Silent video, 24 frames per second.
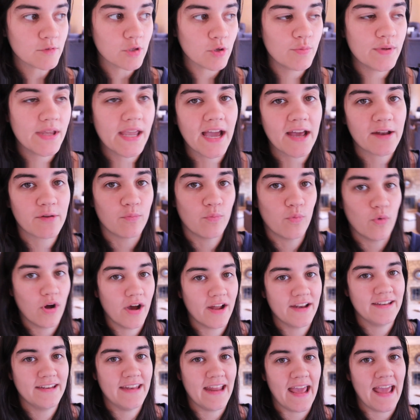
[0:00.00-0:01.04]
We had
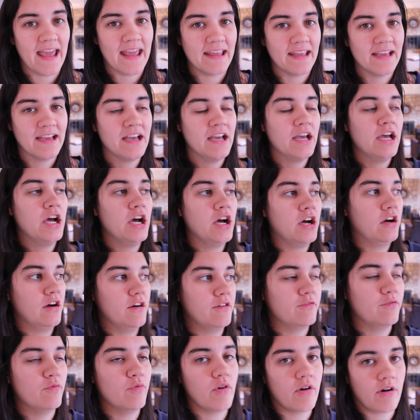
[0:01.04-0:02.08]
one day
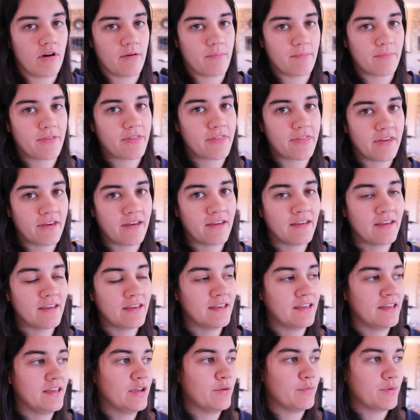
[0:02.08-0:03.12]
of warmth
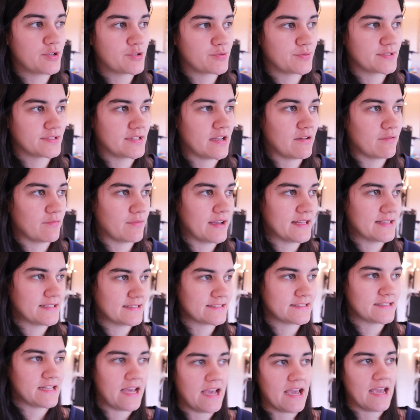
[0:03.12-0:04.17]
which was on
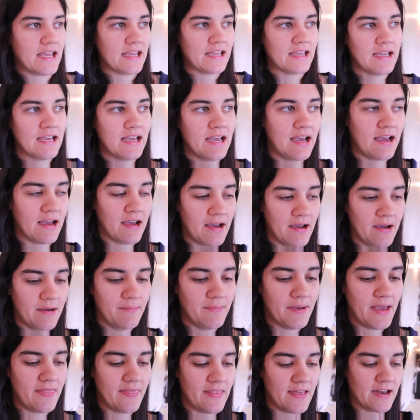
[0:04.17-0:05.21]
Wednesday, um,
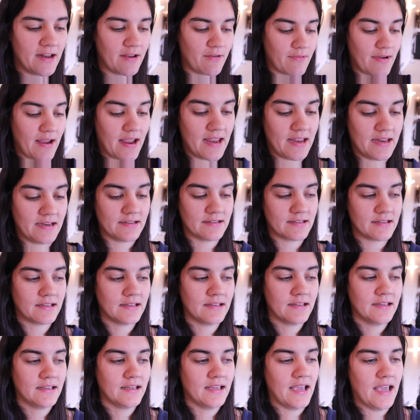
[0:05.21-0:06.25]
and then it rained,
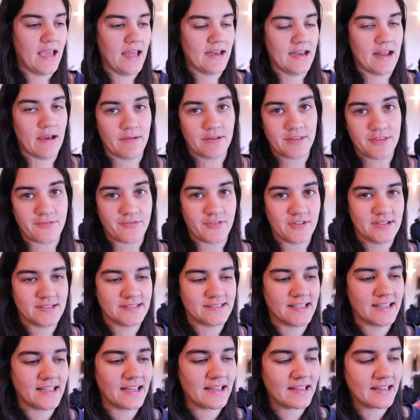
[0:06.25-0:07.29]
and now it's
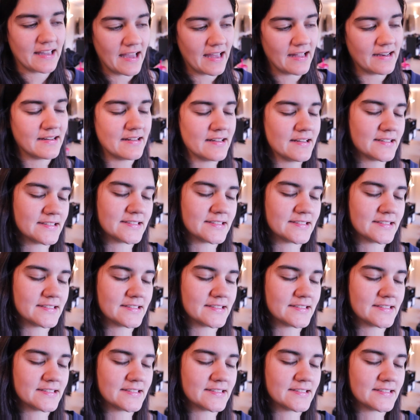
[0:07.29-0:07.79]
freezing again.